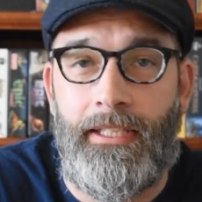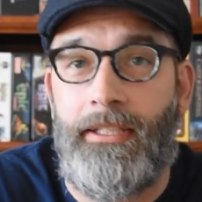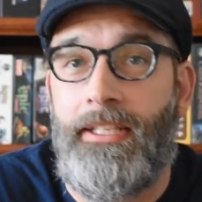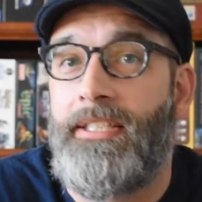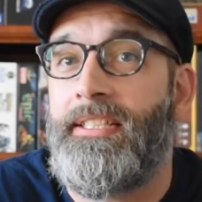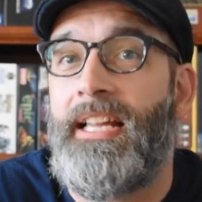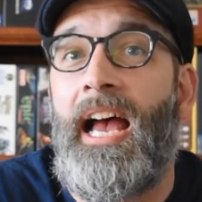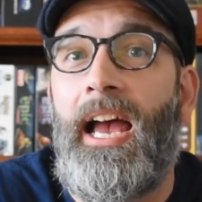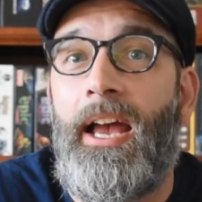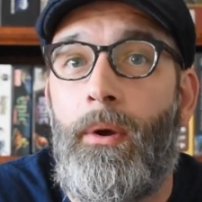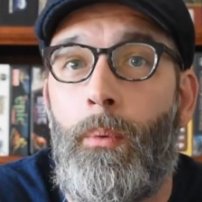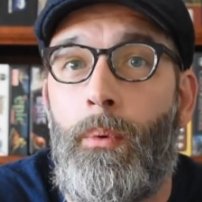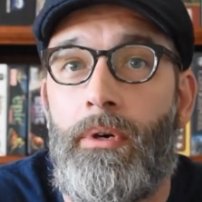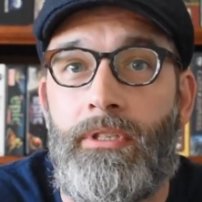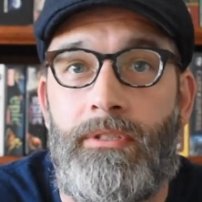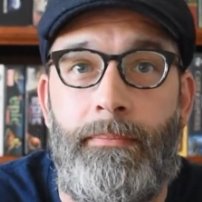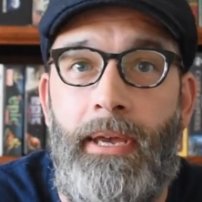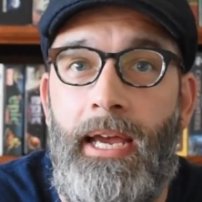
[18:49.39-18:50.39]
At least I
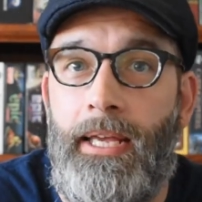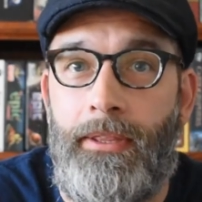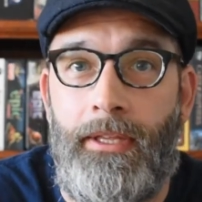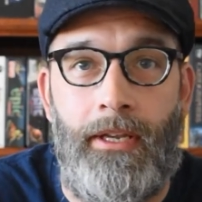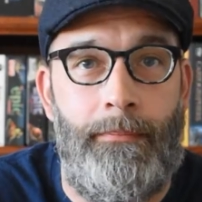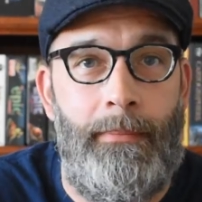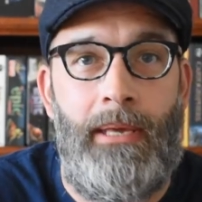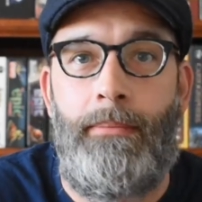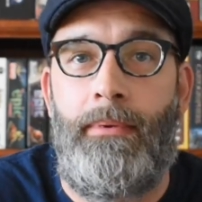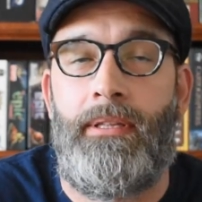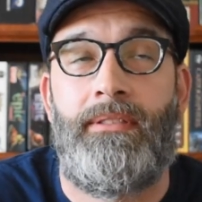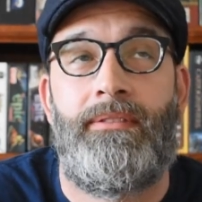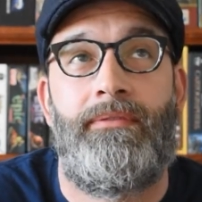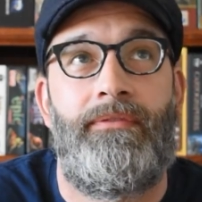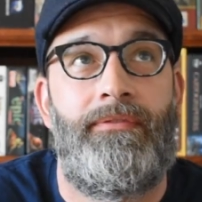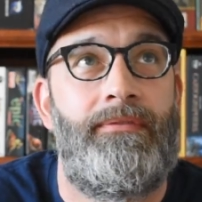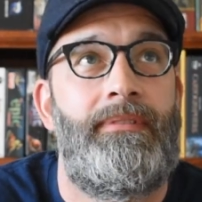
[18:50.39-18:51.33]
was back then. Maybe it's